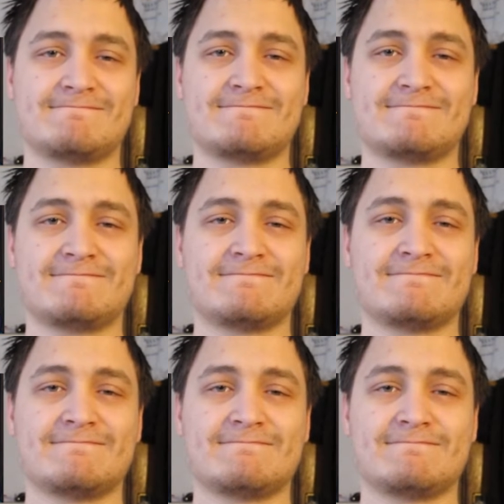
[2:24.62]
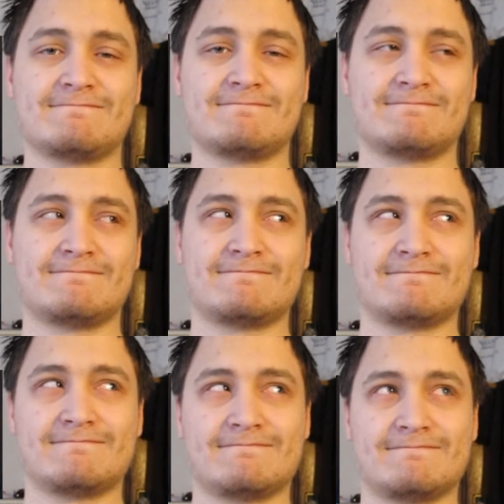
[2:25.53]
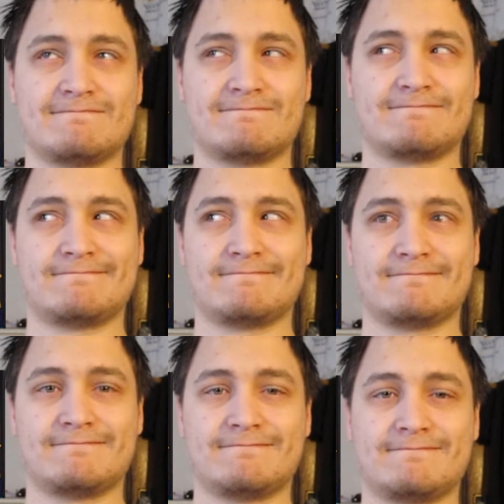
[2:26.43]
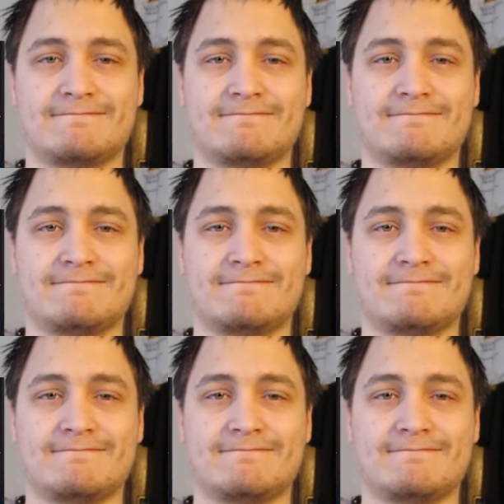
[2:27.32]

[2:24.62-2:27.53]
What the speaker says: (no one is talking)